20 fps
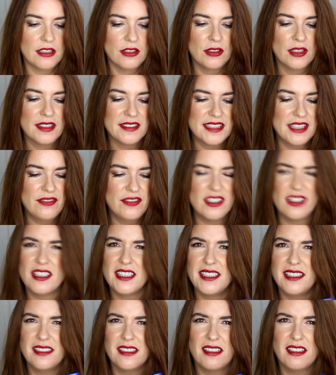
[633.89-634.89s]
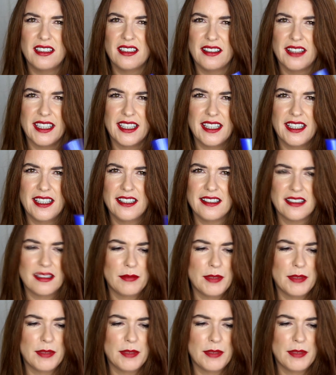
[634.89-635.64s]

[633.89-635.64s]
So $7.99 I think it is.